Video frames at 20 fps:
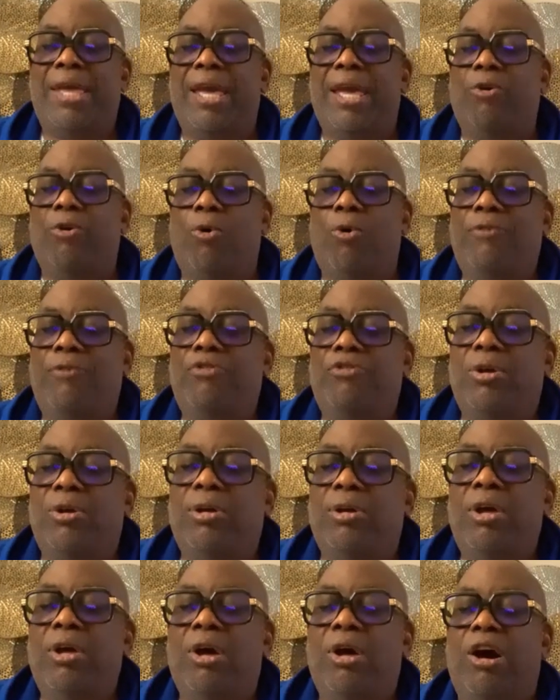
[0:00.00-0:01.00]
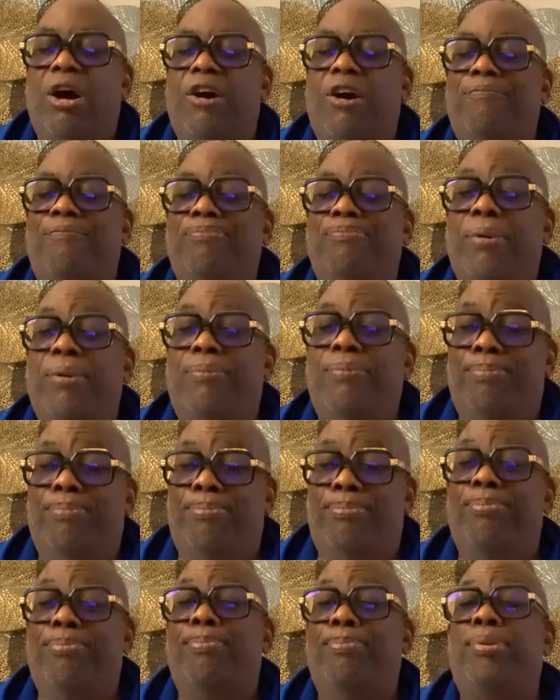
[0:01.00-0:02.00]
and author of the
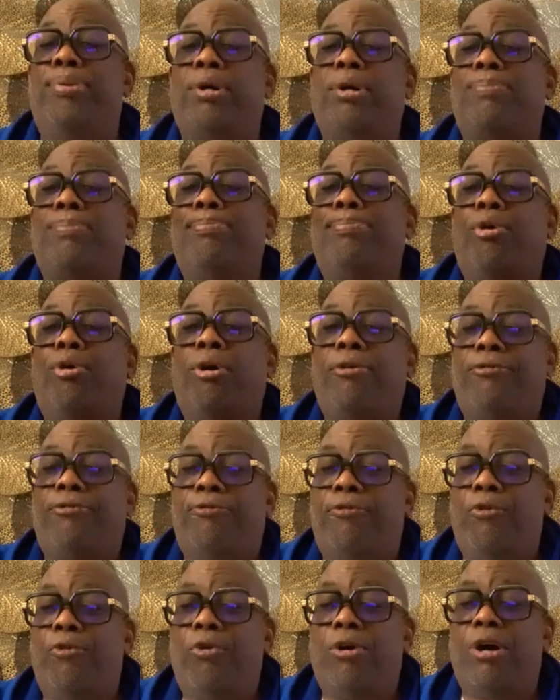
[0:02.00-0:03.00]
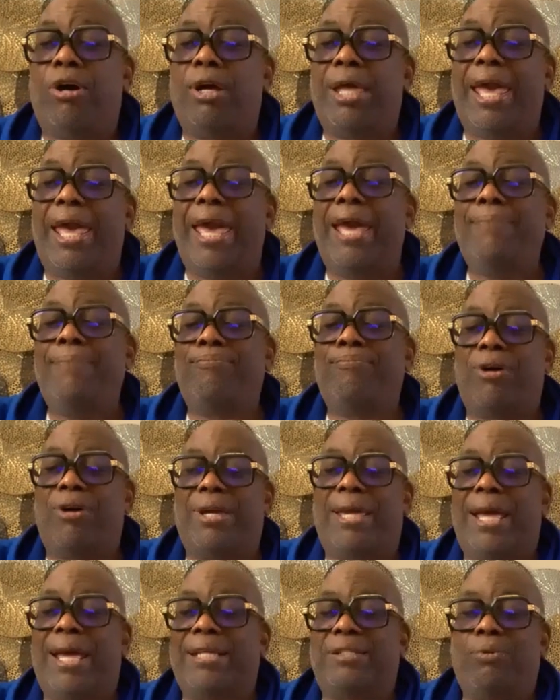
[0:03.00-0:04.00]
book Ball 4 and
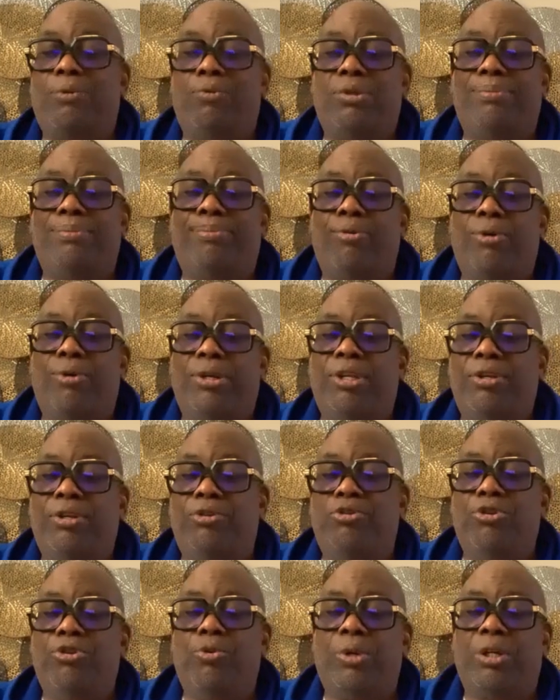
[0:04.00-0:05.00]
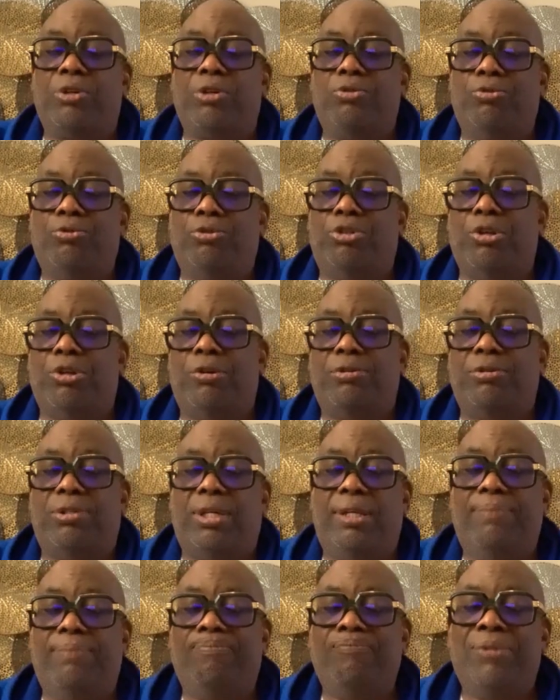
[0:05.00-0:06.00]
broadcaster was born in Newark, New
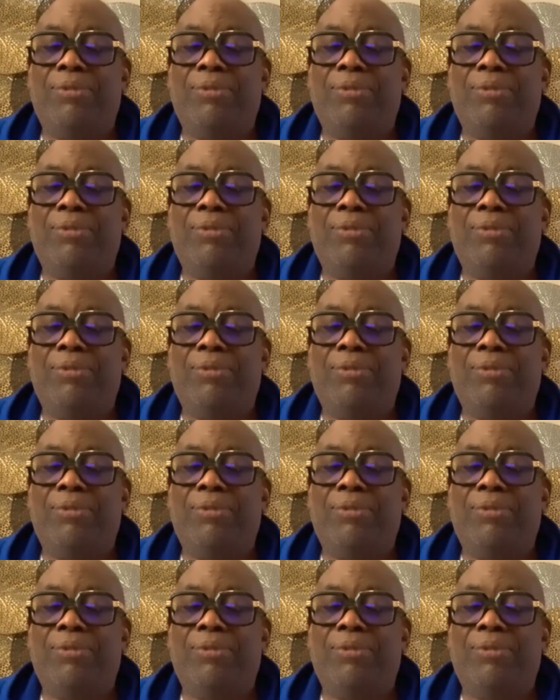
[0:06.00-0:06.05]
Jersey,